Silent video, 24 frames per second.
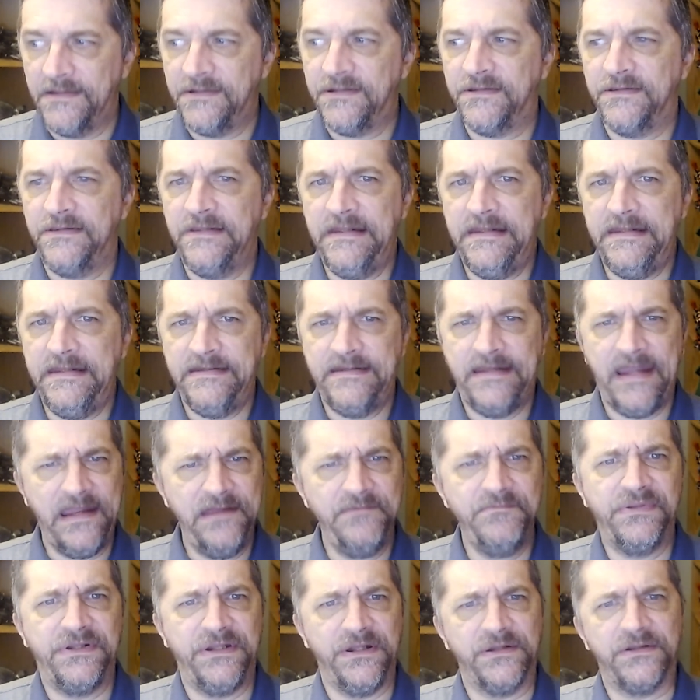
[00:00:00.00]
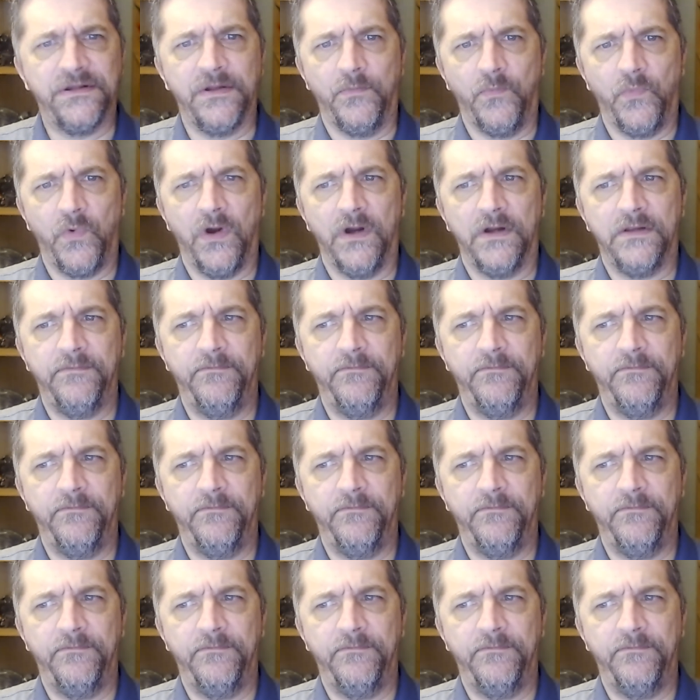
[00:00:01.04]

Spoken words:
the game system worked,